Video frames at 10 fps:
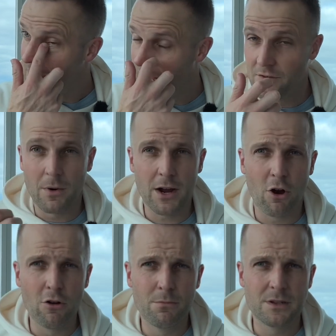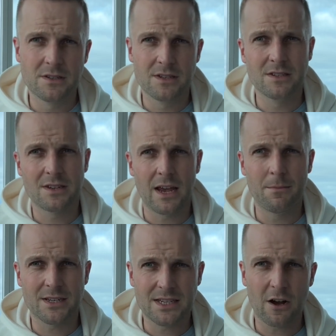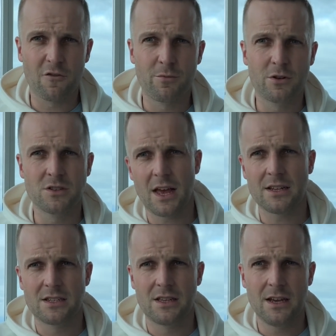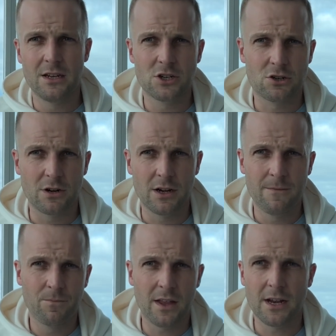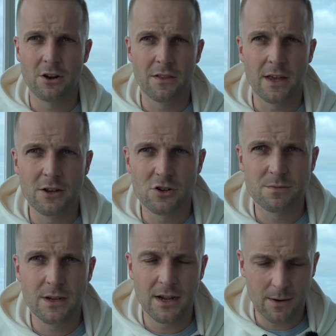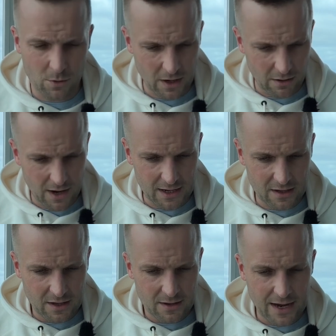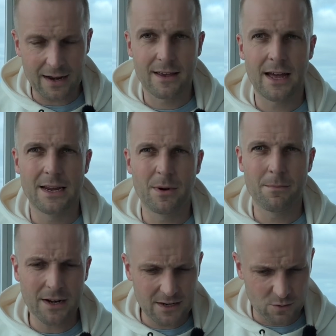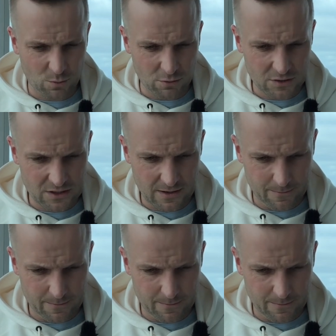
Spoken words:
even my own businesses and myself, because that's the industry and area that interests me and what I like allocating my money towards.